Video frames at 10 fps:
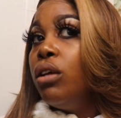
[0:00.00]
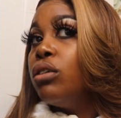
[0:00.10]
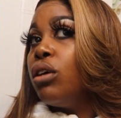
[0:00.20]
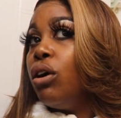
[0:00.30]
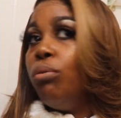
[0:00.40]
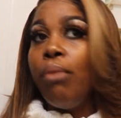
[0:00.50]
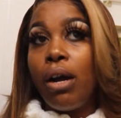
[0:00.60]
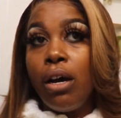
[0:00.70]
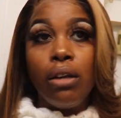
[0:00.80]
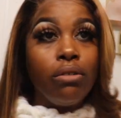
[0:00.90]
So
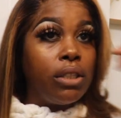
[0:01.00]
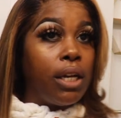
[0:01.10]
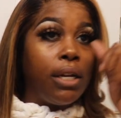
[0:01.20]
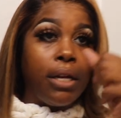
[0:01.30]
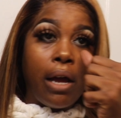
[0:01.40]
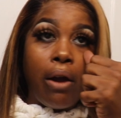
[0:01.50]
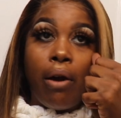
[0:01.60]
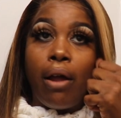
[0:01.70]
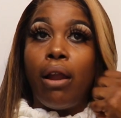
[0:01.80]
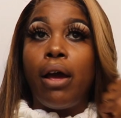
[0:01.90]
my color standing
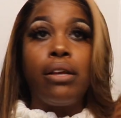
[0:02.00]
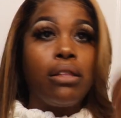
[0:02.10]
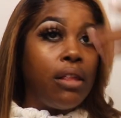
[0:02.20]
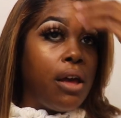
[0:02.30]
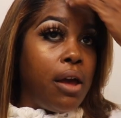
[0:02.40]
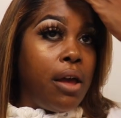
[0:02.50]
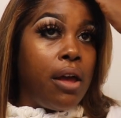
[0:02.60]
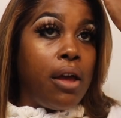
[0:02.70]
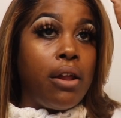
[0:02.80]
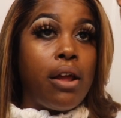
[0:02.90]
out, I like
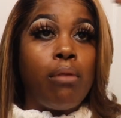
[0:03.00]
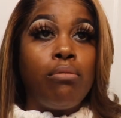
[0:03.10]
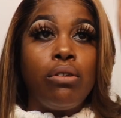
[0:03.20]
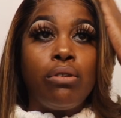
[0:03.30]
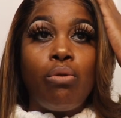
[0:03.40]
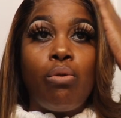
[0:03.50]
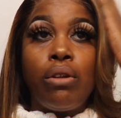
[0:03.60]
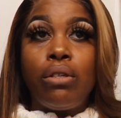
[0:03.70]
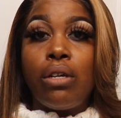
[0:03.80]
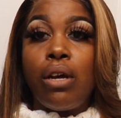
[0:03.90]
that. And I'm just
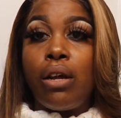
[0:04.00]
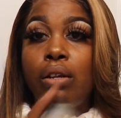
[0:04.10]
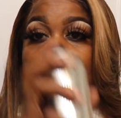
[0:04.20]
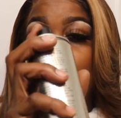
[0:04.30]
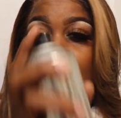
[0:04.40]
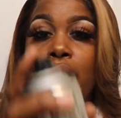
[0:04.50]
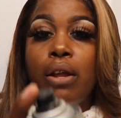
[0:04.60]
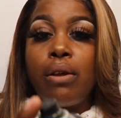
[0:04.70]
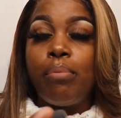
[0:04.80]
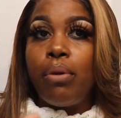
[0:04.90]
going to kind of
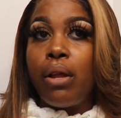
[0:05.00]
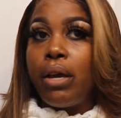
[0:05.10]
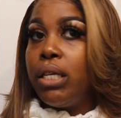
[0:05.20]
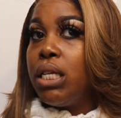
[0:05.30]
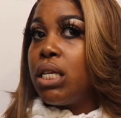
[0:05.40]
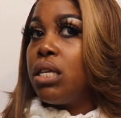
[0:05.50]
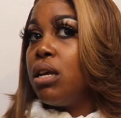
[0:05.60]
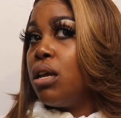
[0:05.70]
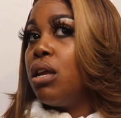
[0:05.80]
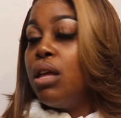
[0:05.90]
spray it in place.
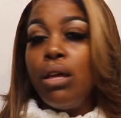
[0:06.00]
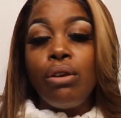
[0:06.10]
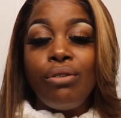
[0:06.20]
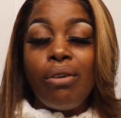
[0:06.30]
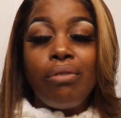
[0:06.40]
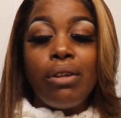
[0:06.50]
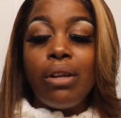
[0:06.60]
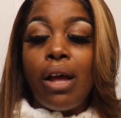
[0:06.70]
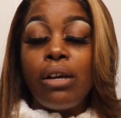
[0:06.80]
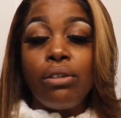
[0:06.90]
You don't need
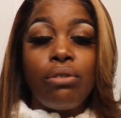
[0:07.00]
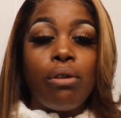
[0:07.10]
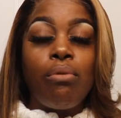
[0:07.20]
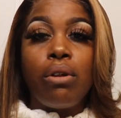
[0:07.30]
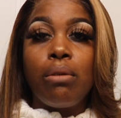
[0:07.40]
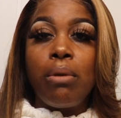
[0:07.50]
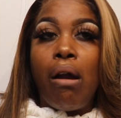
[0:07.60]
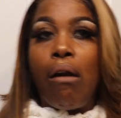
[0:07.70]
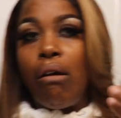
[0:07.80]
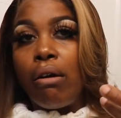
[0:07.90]
a lot because you don't want it to be
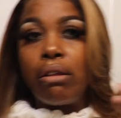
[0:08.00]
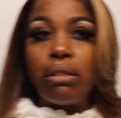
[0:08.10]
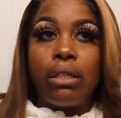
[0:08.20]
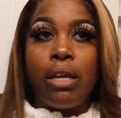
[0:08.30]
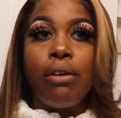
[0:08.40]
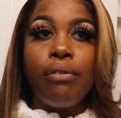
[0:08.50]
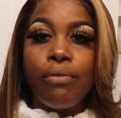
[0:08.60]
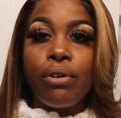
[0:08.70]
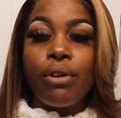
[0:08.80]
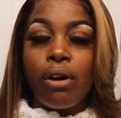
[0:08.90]
hard and
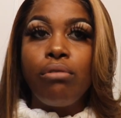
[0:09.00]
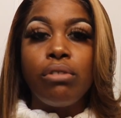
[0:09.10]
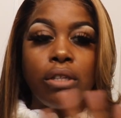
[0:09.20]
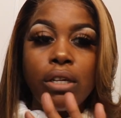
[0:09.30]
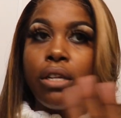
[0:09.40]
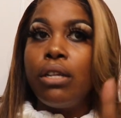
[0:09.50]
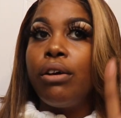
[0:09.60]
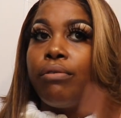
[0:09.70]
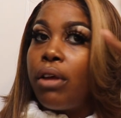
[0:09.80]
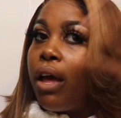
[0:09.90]
stiff, you know. You just need
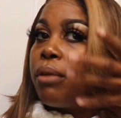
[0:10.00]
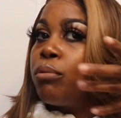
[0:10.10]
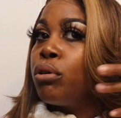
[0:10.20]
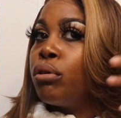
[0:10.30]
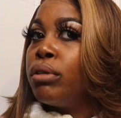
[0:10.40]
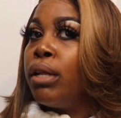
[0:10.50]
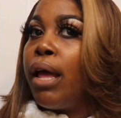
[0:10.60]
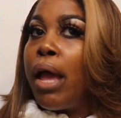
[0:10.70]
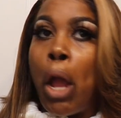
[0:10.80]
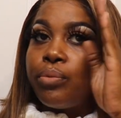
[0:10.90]
enough to have them curls
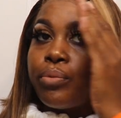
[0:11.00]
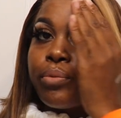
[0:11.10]
lay.